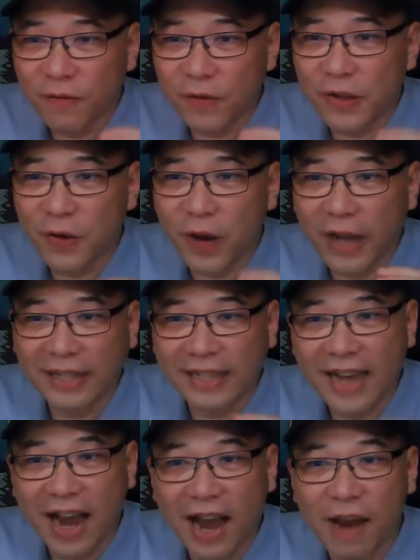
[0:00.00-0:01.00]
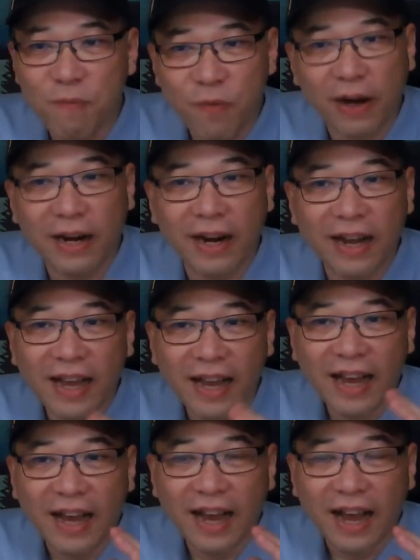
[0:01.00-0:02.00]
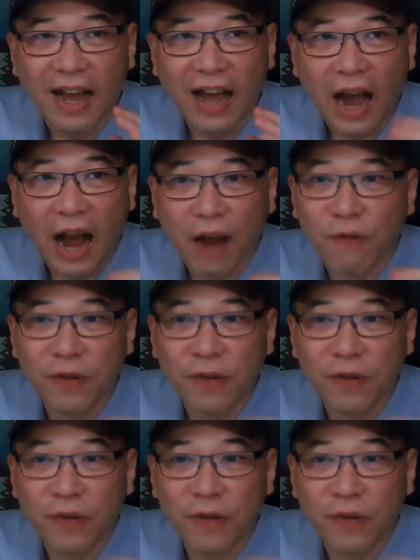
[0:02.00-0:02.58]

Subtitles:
video at the time when I